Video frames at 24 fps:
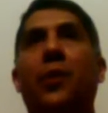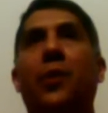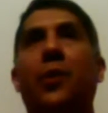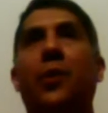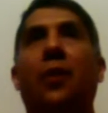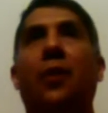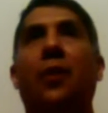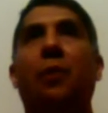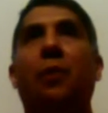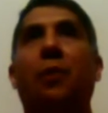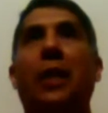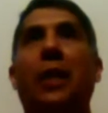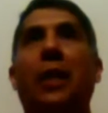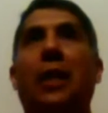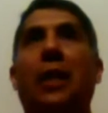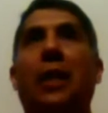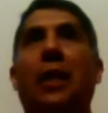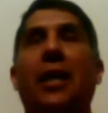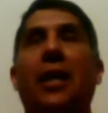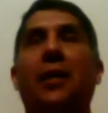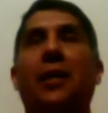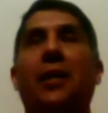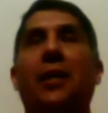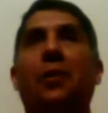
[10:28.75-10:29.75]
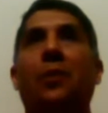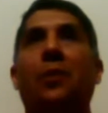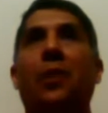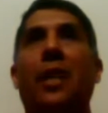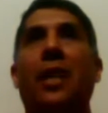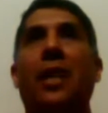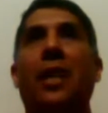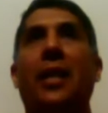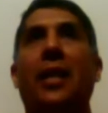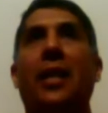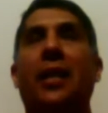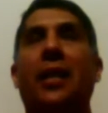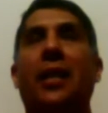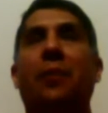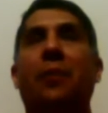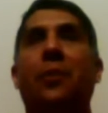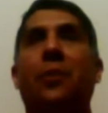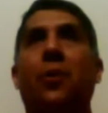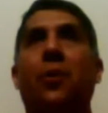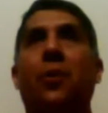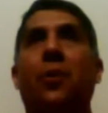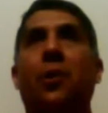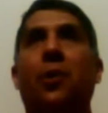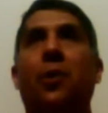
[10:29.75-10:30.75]
if all my clients with tight hips
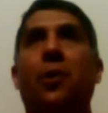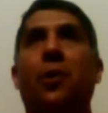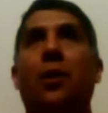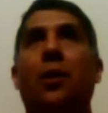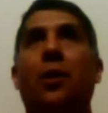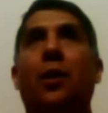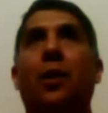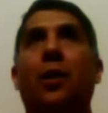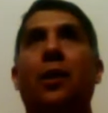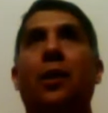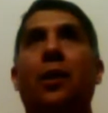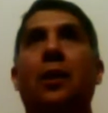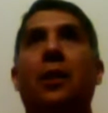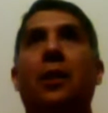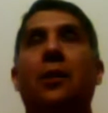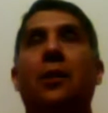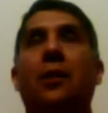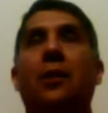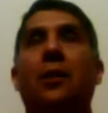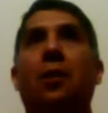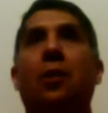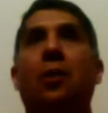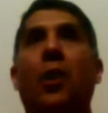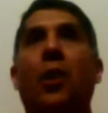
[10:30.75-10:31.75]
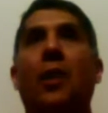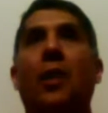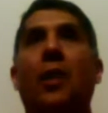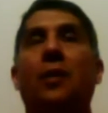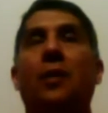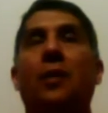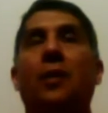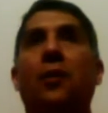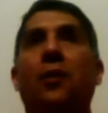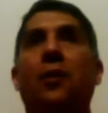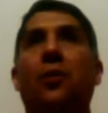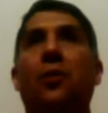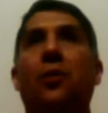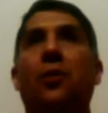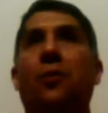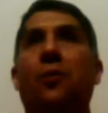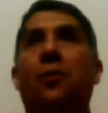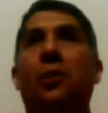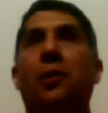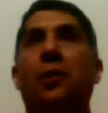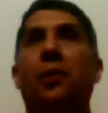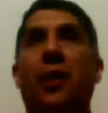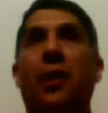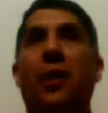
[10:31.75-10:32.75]
or psoas issues
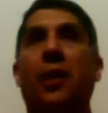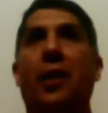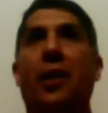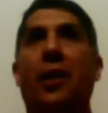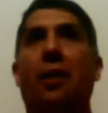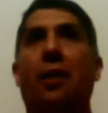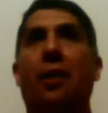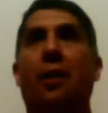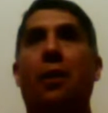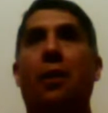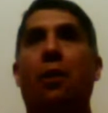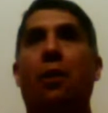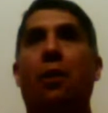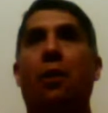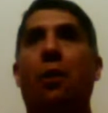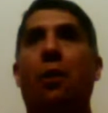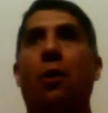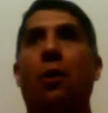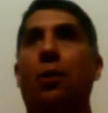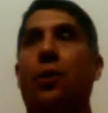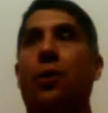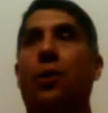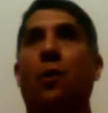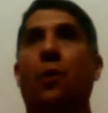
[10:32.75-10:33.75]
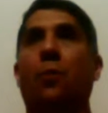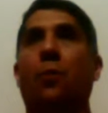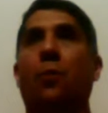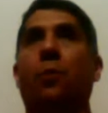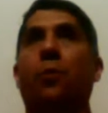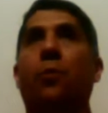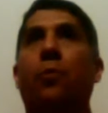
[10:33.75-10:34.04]
from sitting are all their.